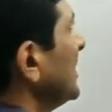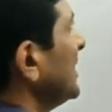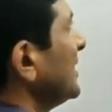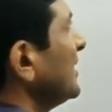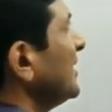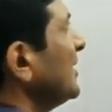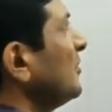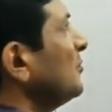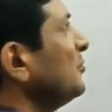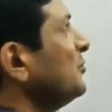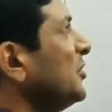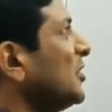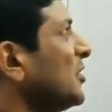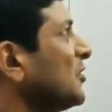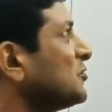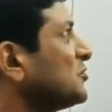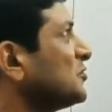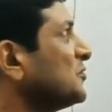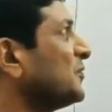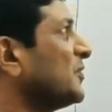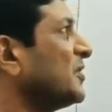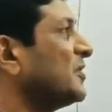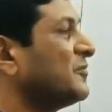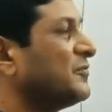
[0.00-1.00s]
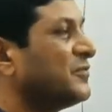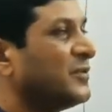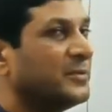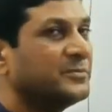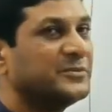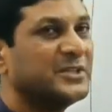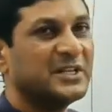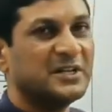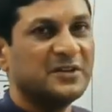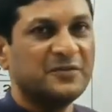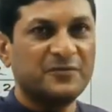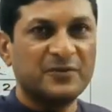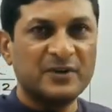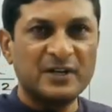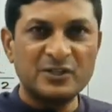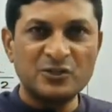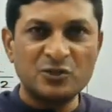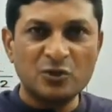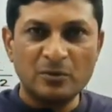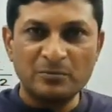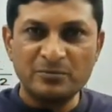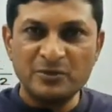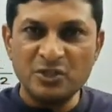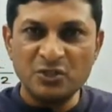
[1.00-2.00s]
now we have to perform the
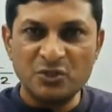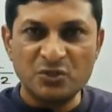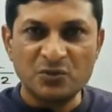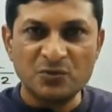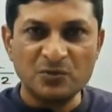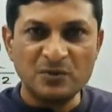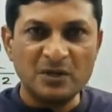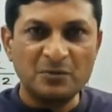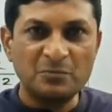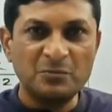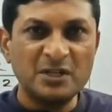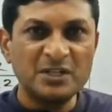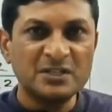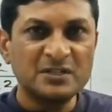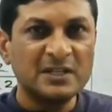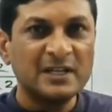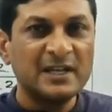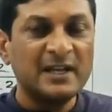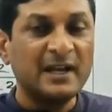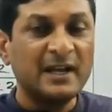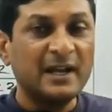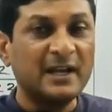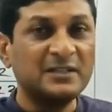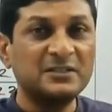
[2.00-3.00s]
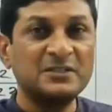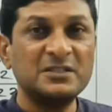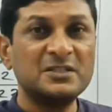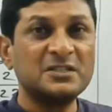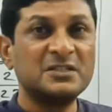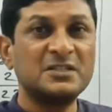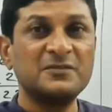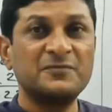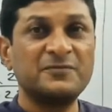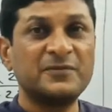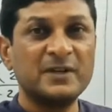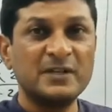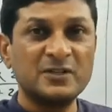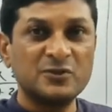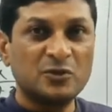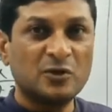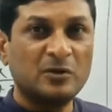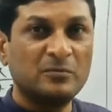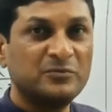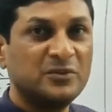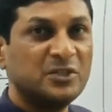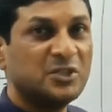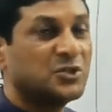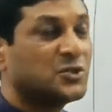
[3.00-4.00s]
difference of these two numbers, and this difference
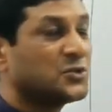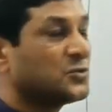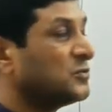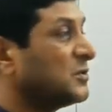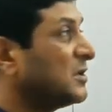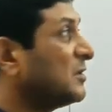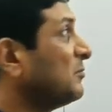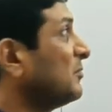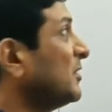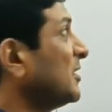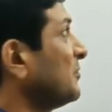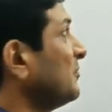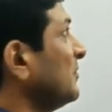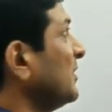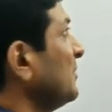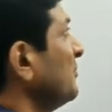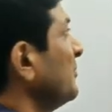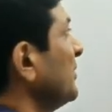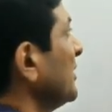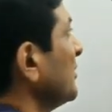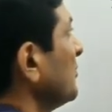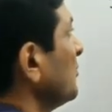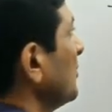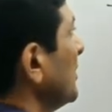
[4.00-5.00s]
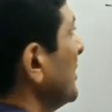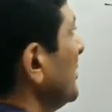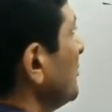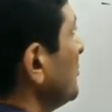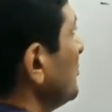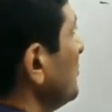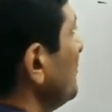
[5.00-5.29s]
of these two numbers will be equal to